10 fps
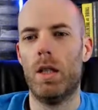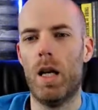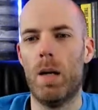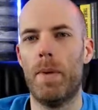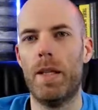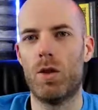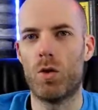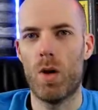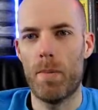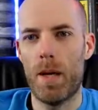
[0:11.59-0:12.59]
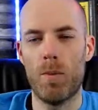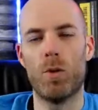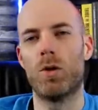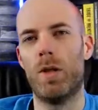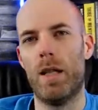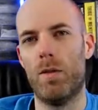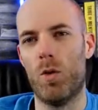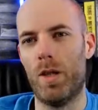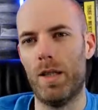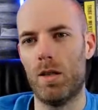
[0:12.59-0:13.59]
Instagram, I'm also live
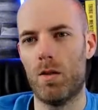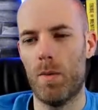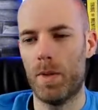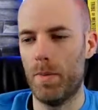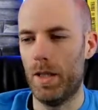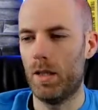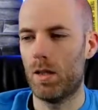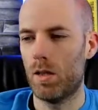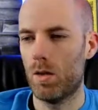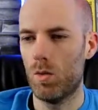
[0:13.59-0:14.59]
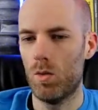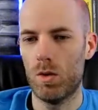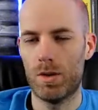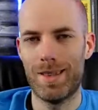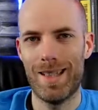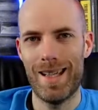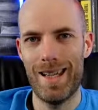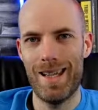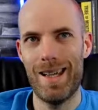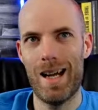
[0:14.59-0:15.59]
on Instagram at the minute. So
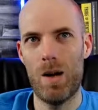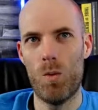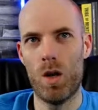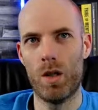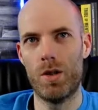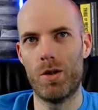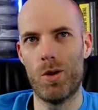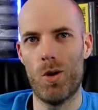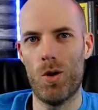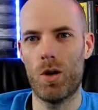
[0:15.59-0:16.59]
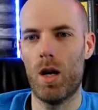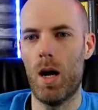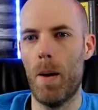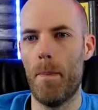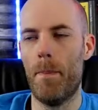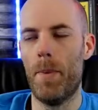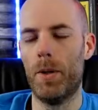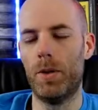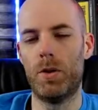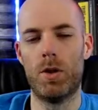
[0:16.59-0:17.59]
today I wanted to talk
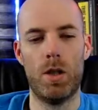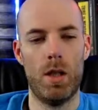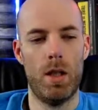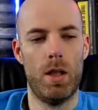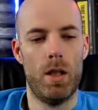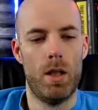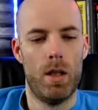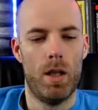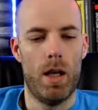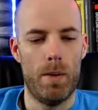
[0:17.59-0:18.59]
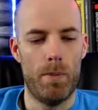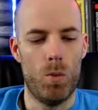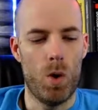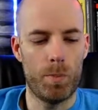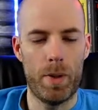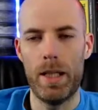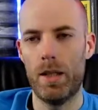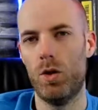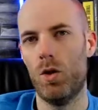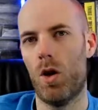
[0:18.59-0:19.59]
about what pain
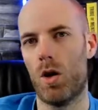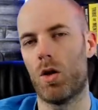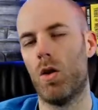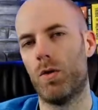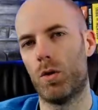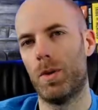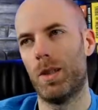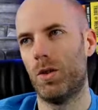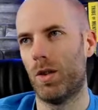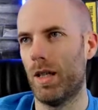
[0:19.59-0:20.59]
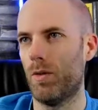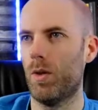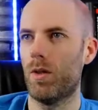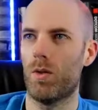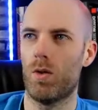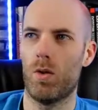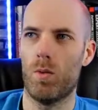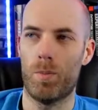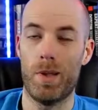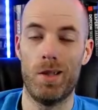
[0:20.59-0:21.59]
you are comfortable in your life with, or
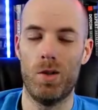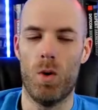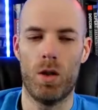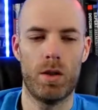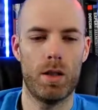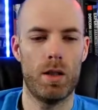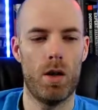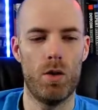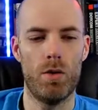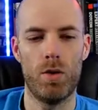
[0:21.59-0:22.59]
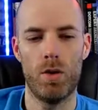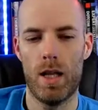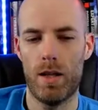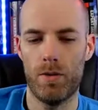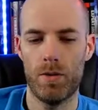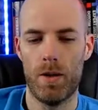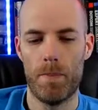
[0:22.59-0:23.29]
what pain do you want out of your life.